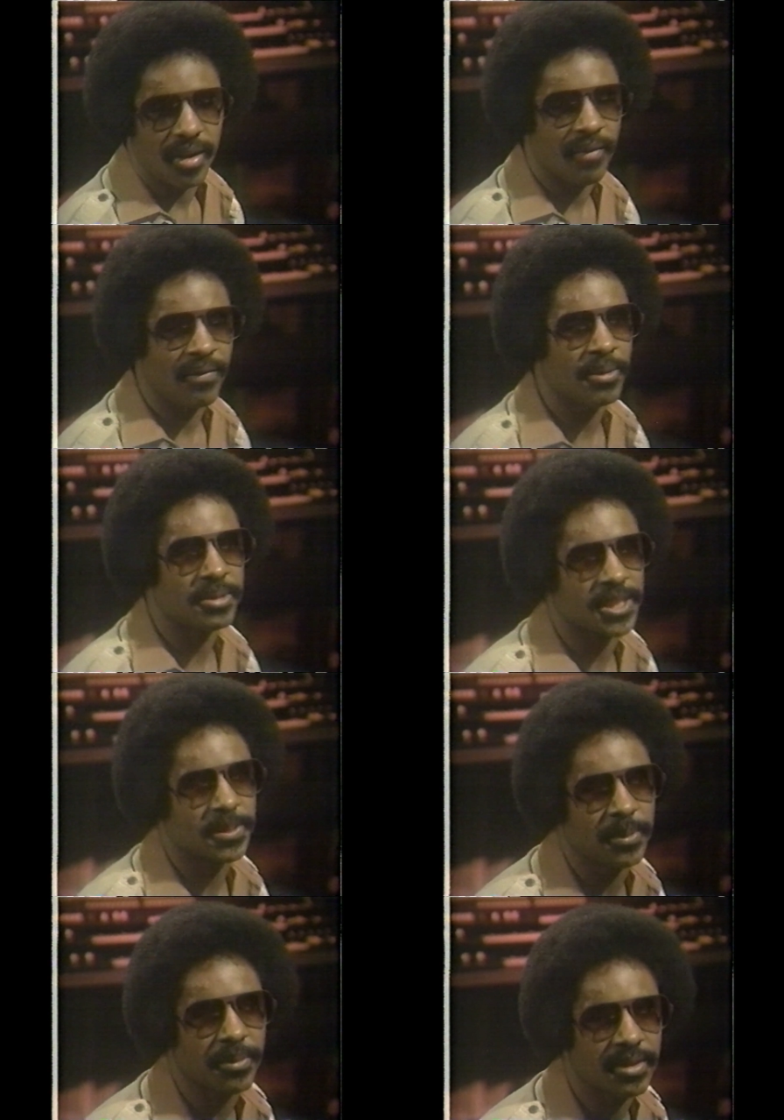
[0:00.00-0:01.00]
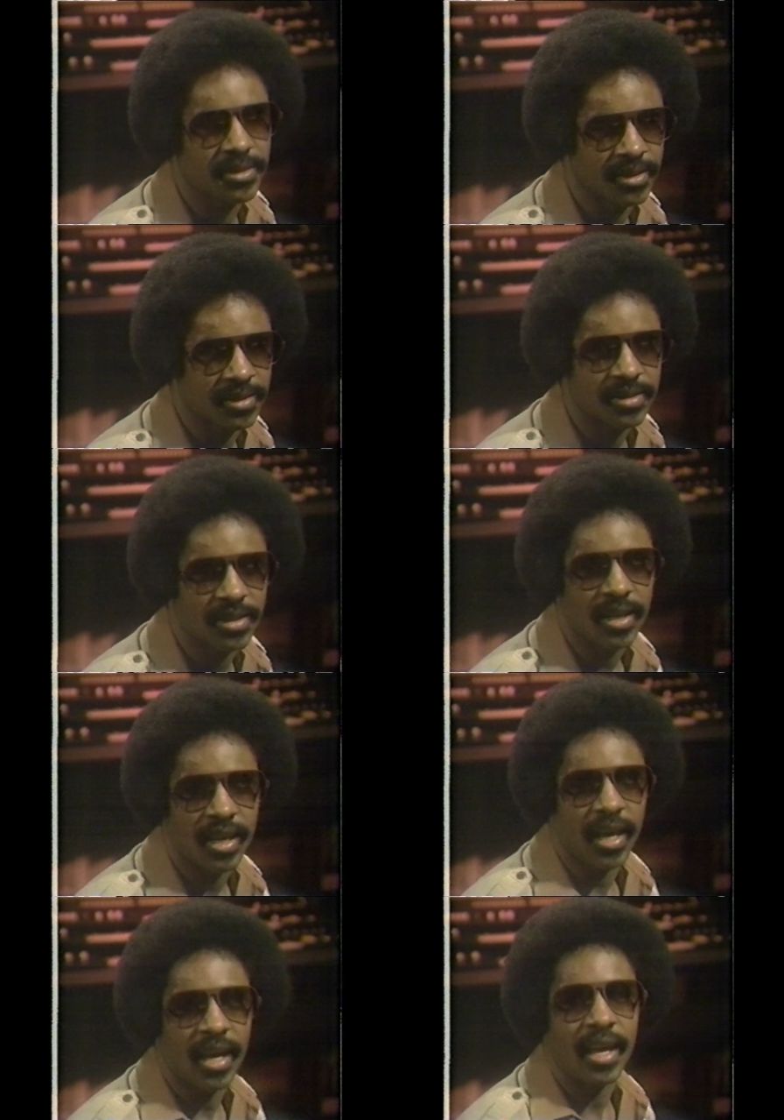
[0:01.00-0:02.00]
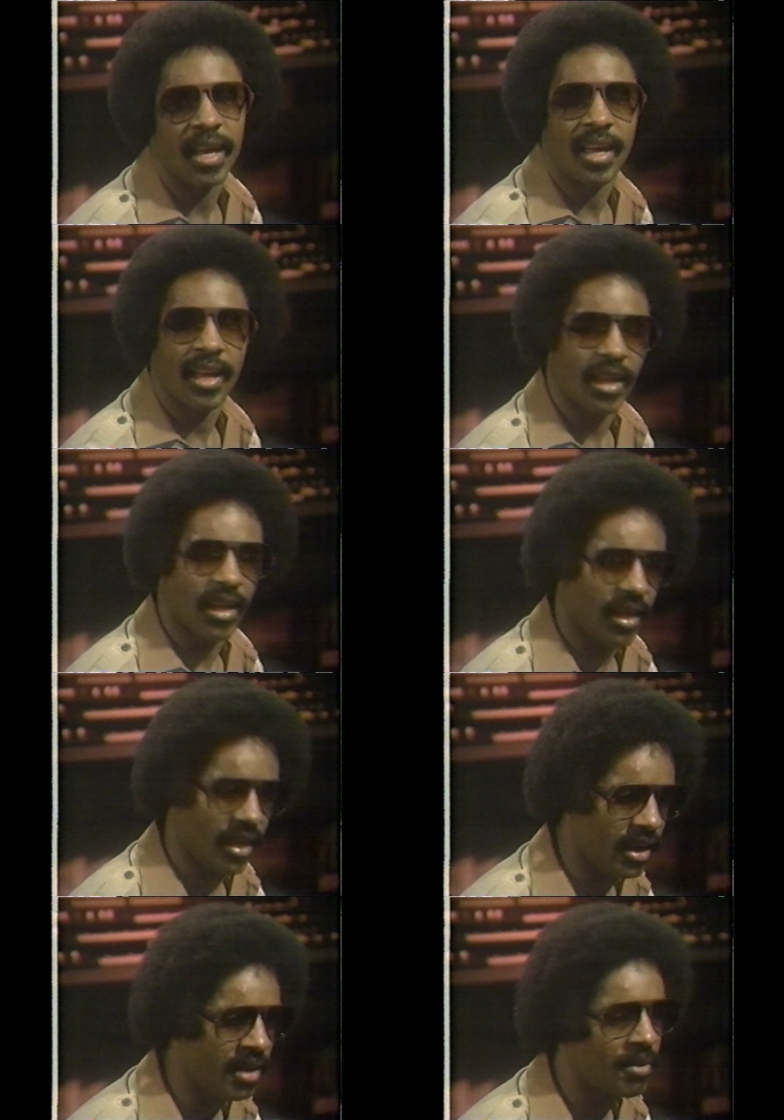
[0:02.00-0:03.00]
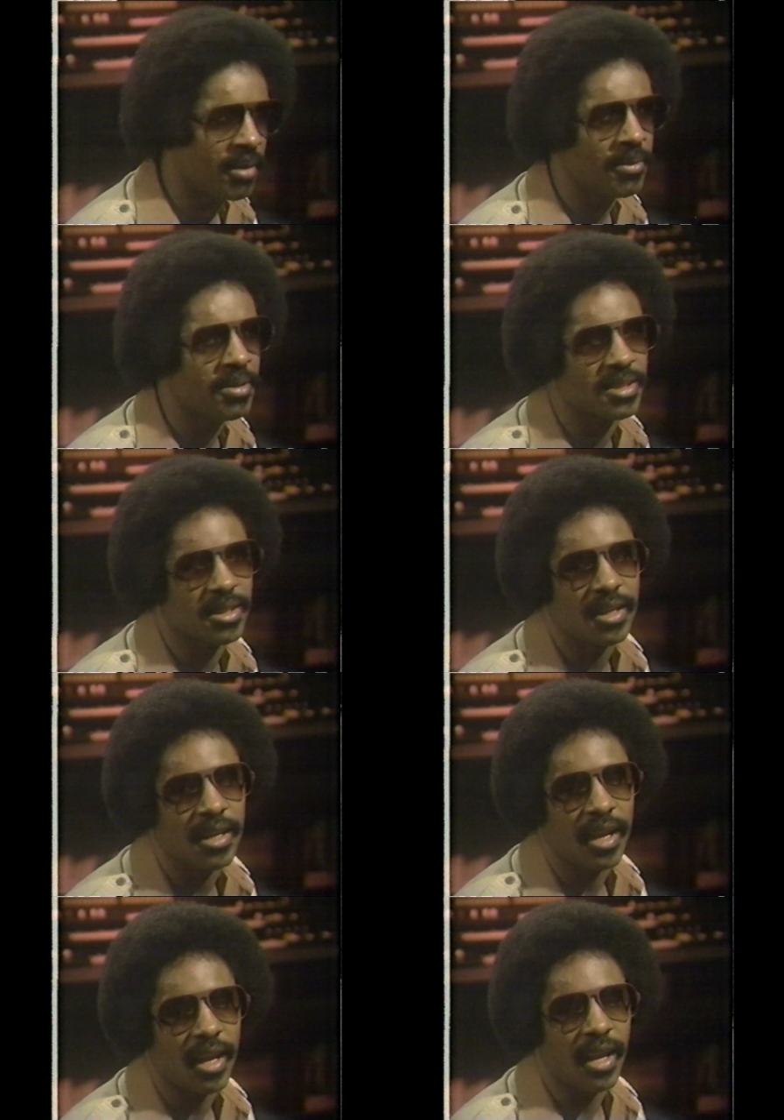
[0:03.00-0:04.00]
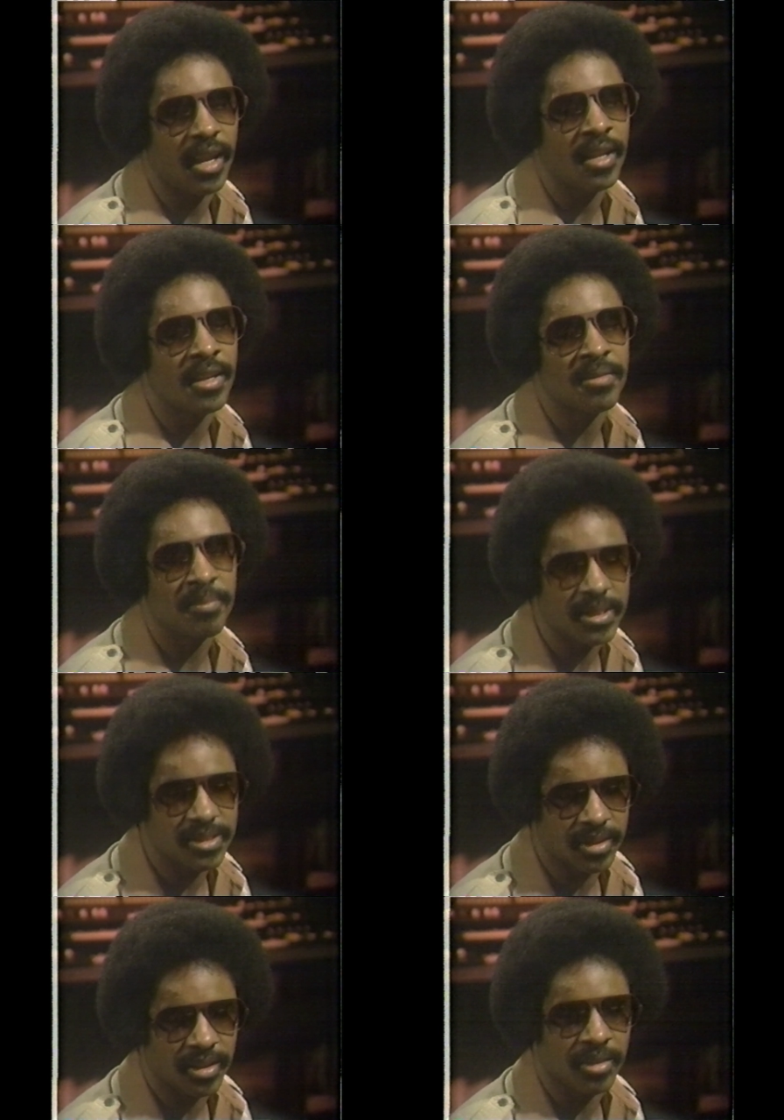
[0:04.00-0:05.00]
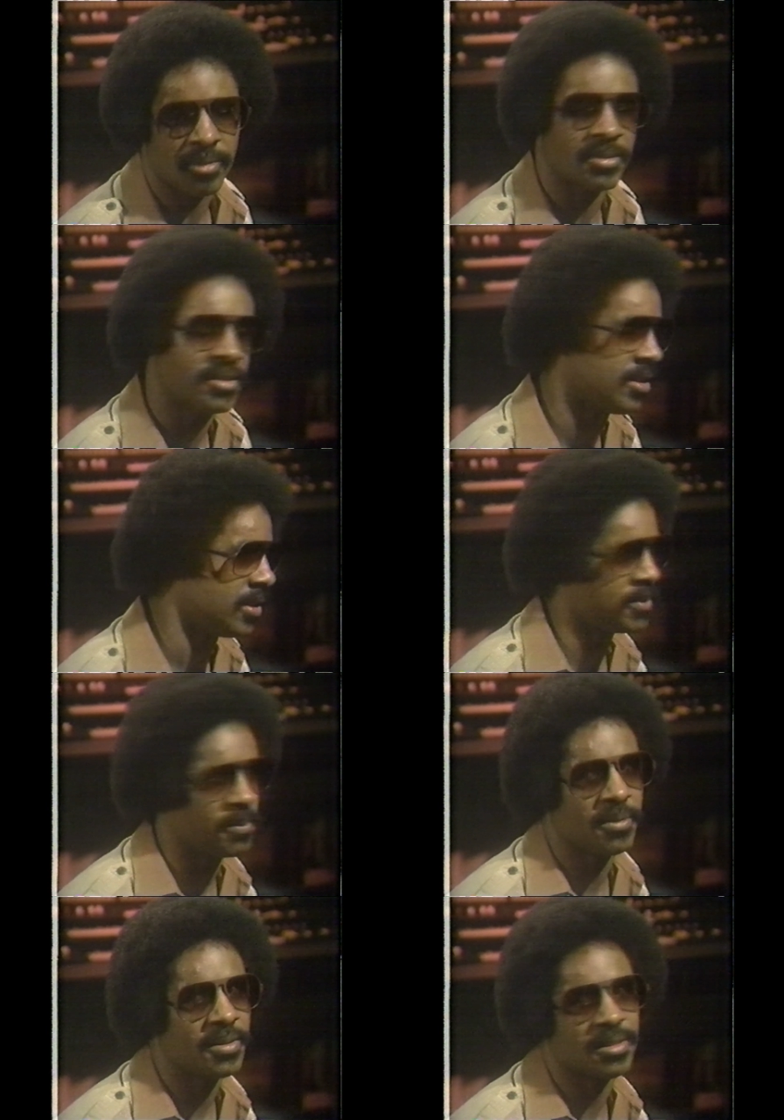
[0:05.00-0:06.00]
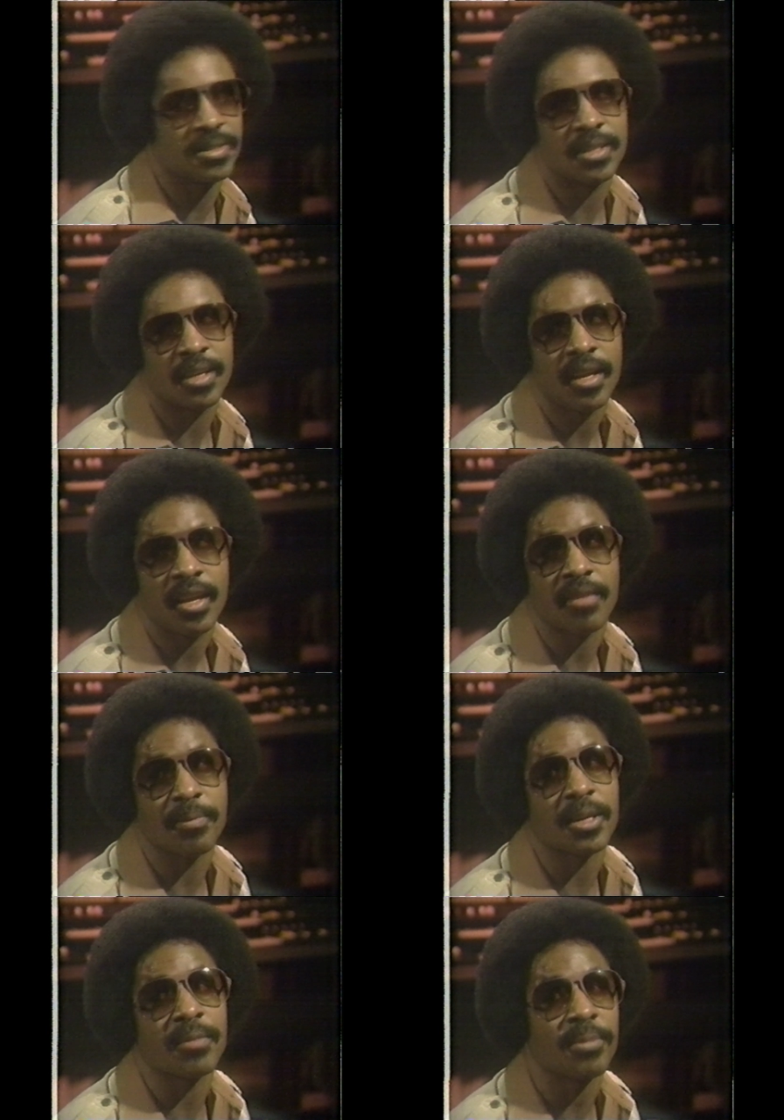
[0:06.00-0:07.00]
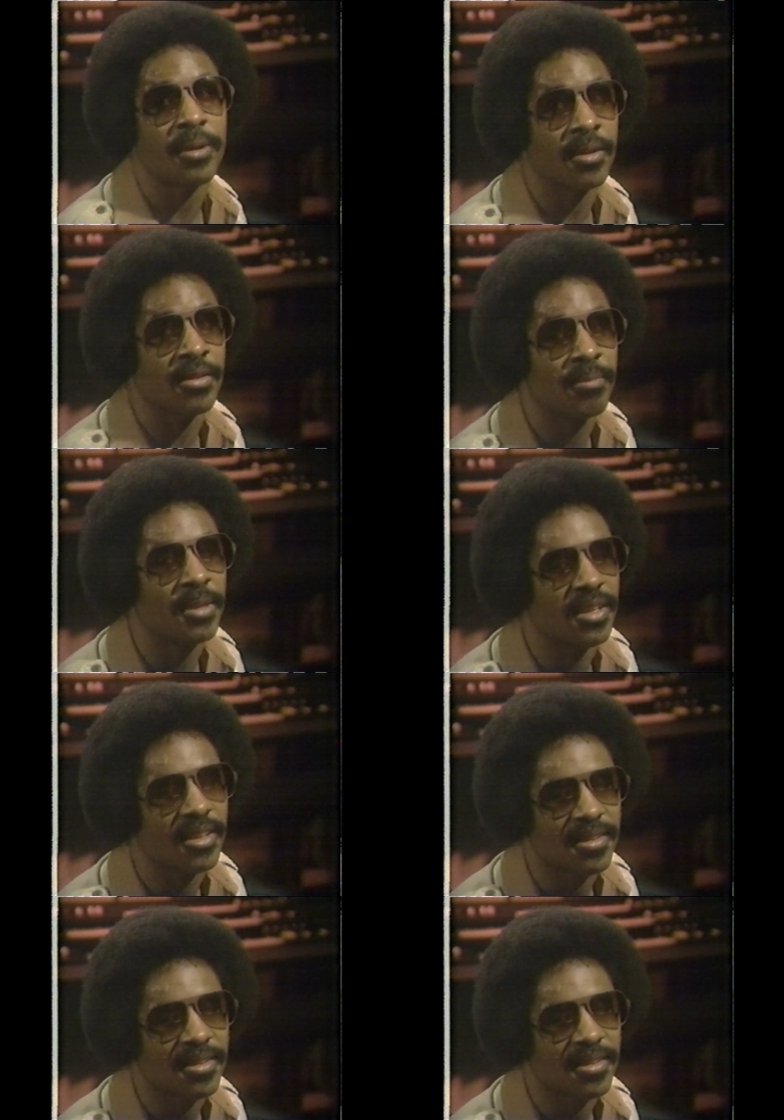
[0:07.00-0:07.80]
of those experiences in my music. And basically those experiences have become part of me.